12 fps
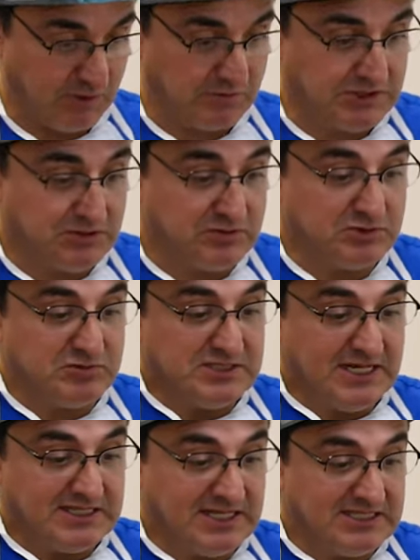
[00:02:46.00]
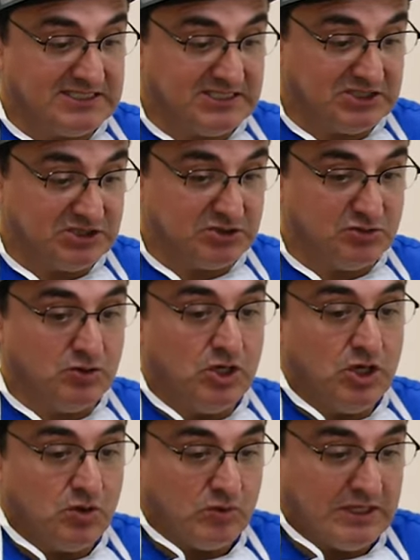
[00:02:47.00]
What we do is we take that tissue,
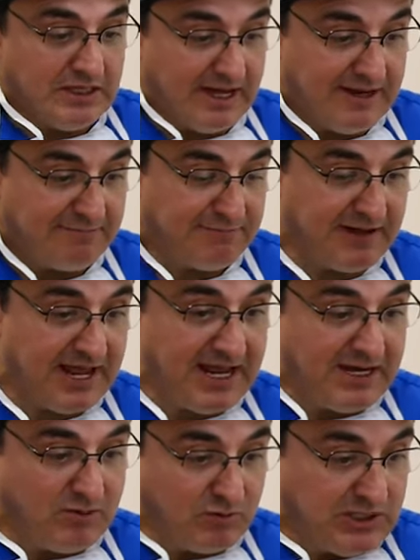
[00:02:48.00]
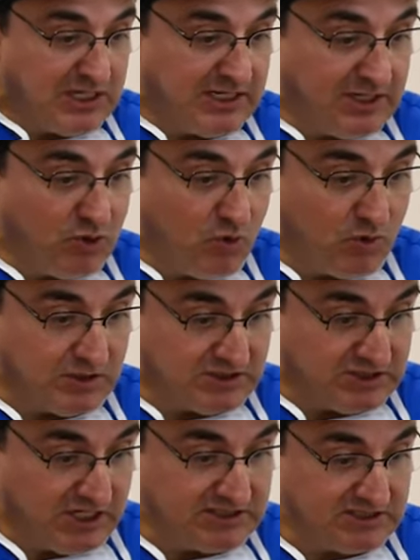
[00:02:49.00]
we lie it flat, and we cut it
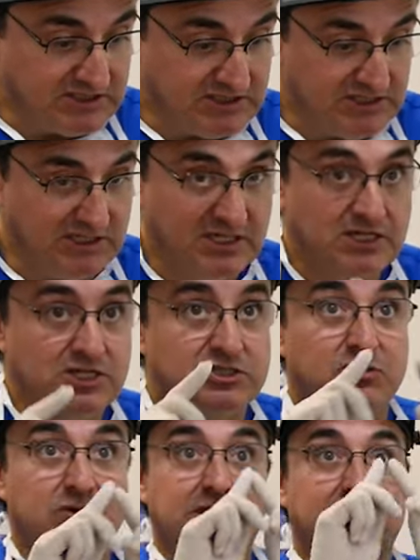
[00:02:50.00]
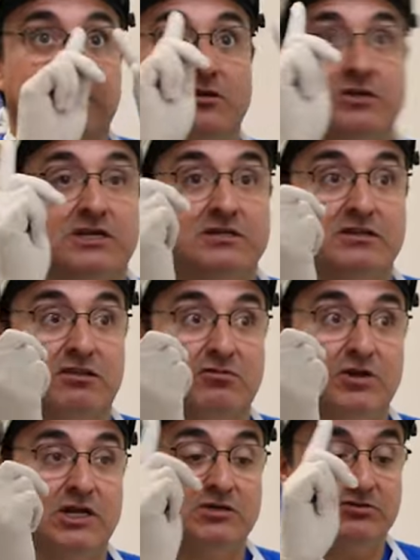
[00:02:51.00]
horizontally so we can look at the
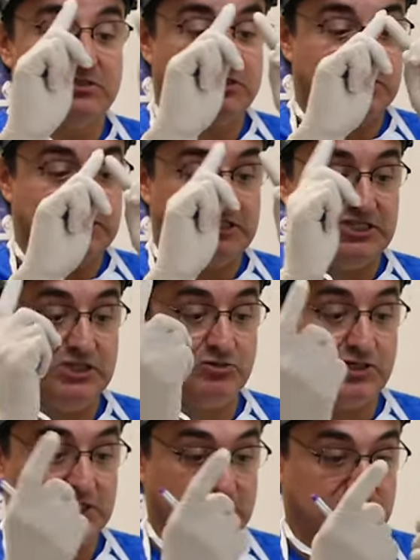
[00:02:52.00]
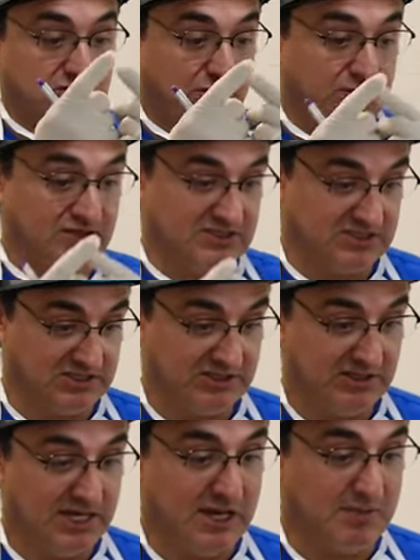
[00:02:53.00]
three hundred sixty degree surface
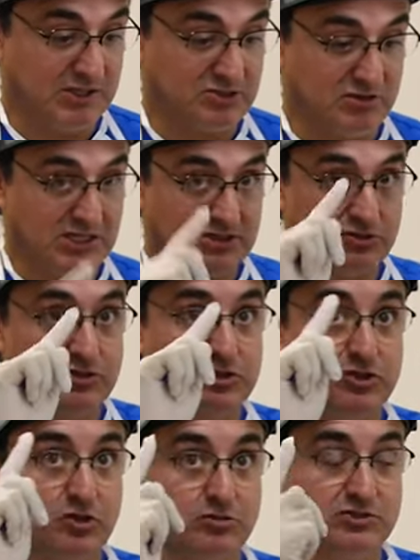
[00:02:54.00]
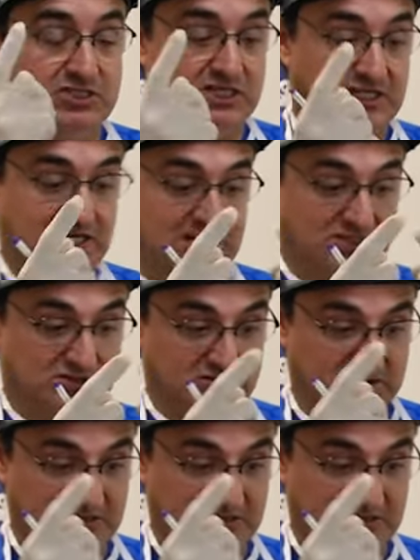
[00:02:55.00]
and make sure that there's no skin cancer